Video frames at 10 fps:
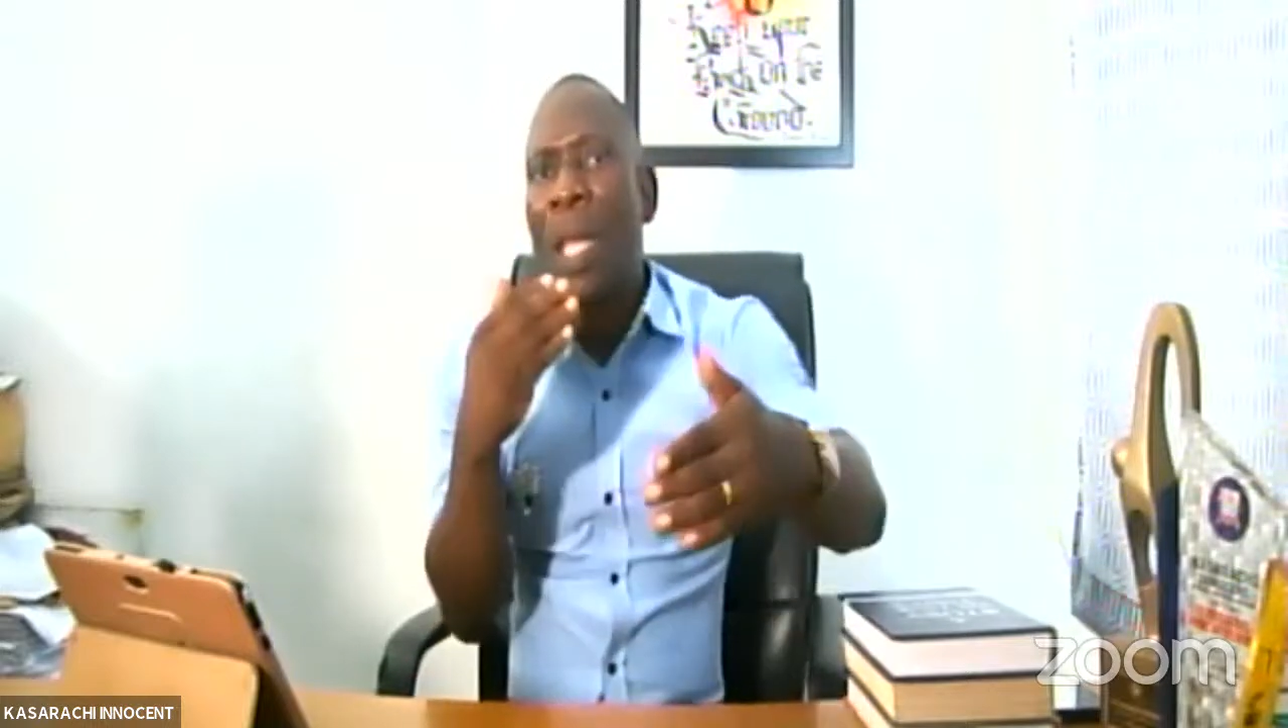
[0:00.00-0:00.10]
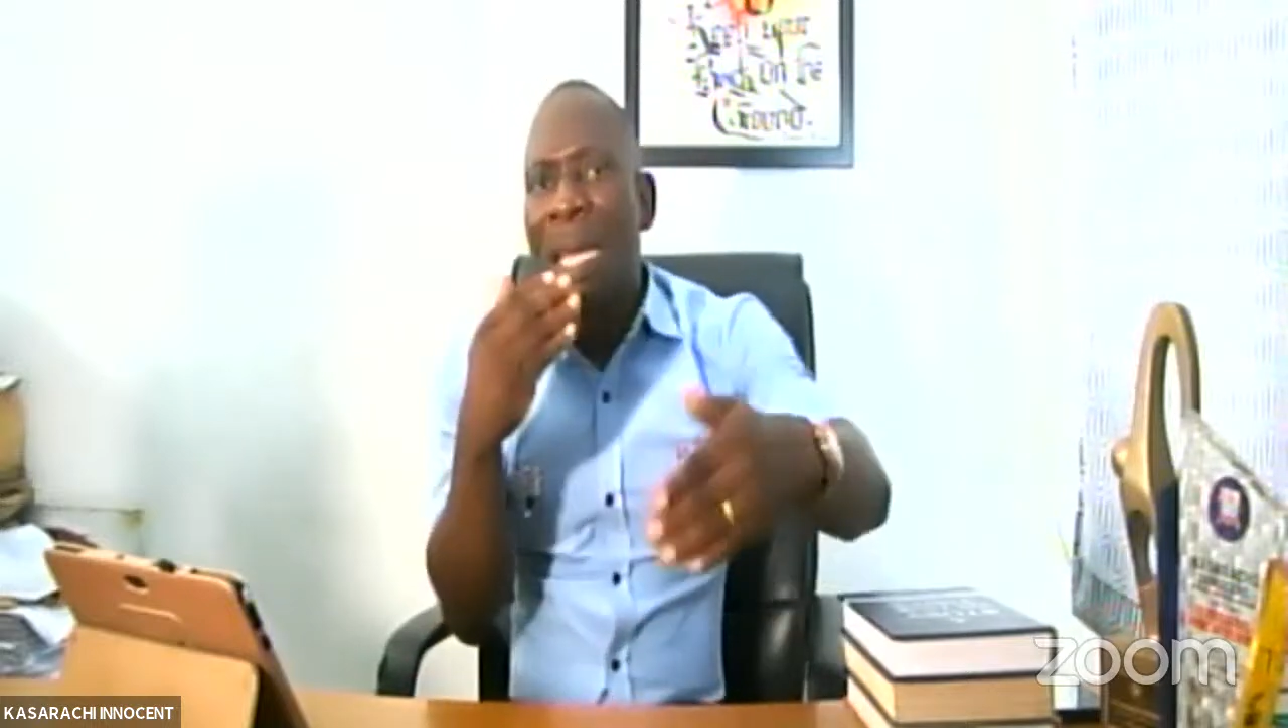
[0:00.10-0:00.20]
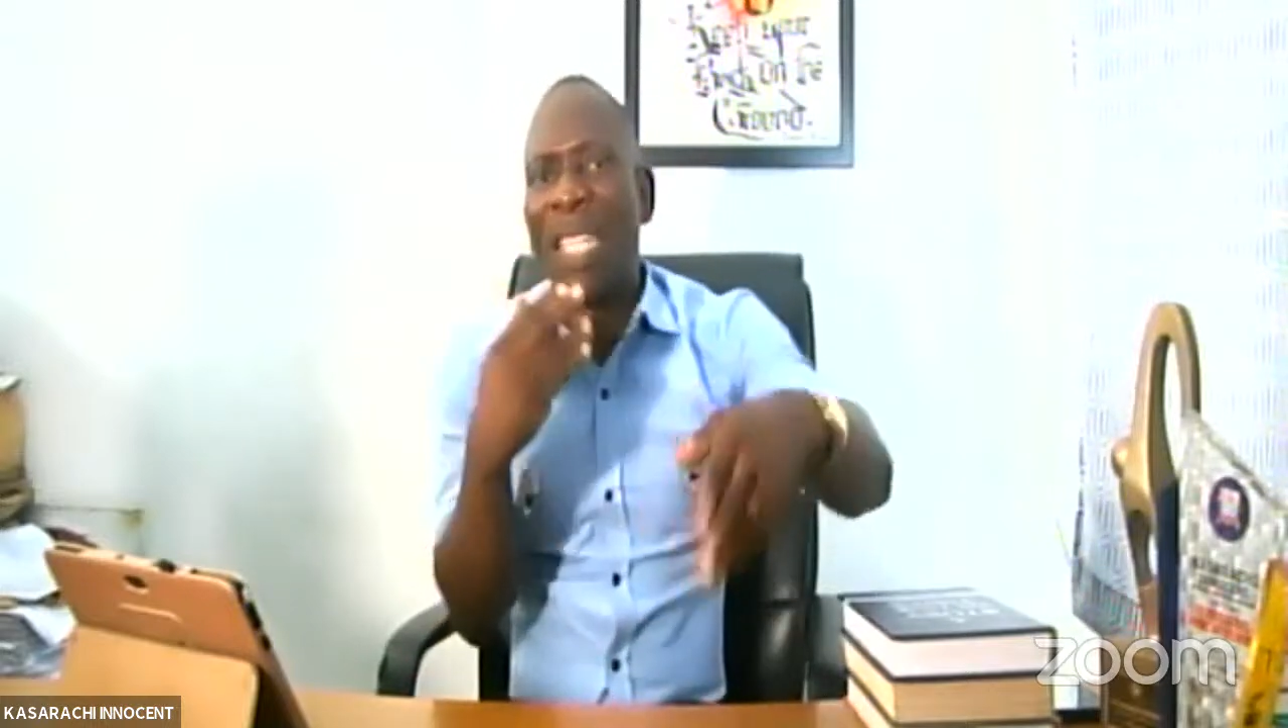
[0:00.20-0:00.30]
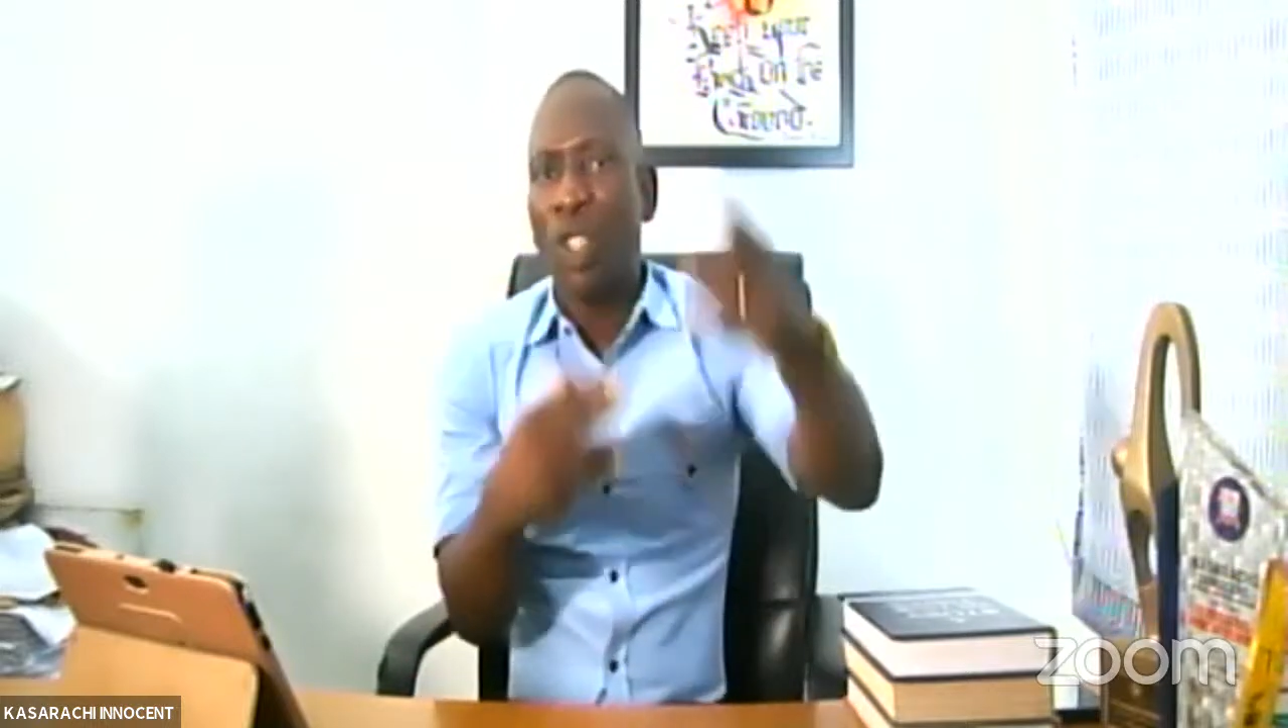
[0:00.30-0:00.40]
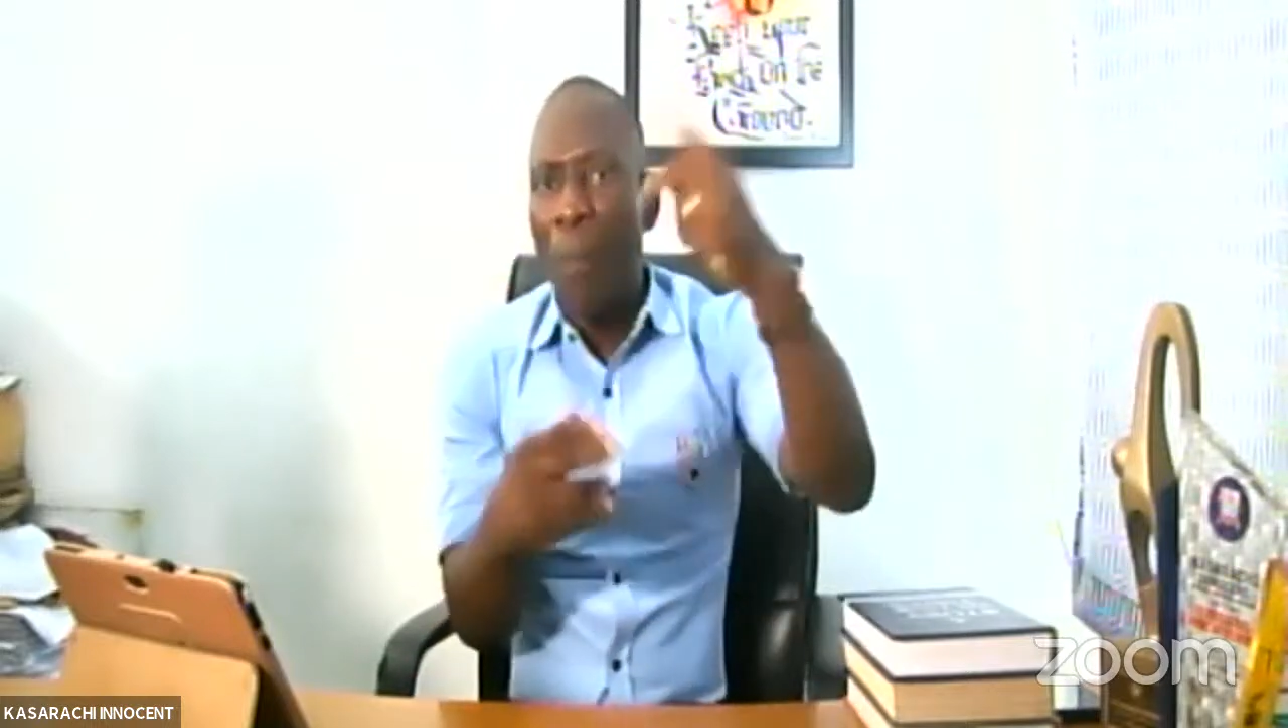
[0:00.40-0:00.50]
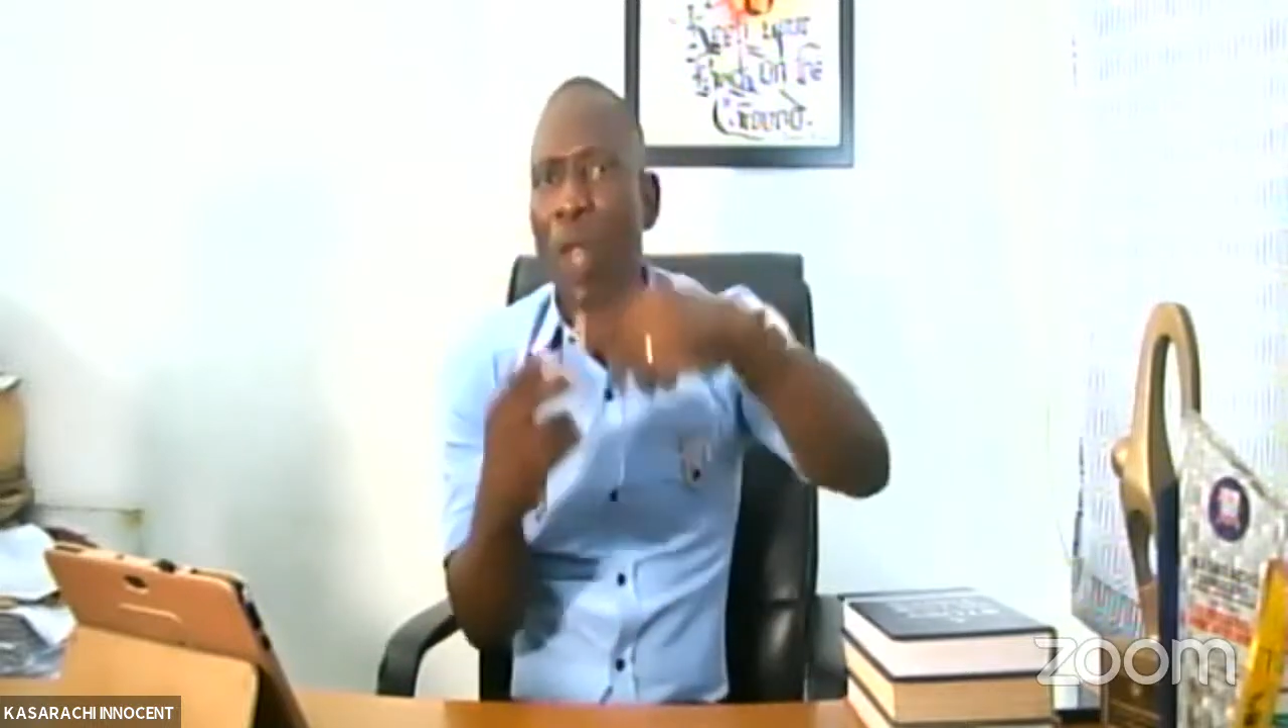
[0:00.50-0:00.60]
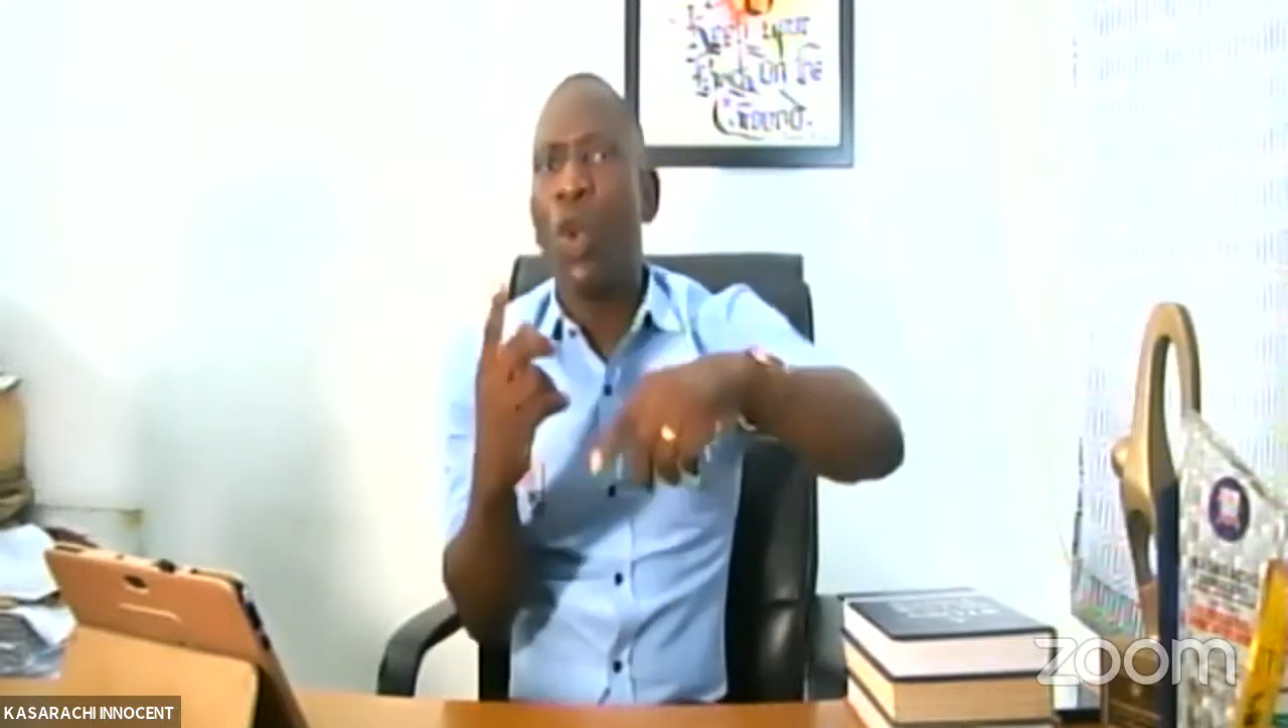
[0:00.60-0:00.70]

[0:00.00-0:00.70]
there's somebody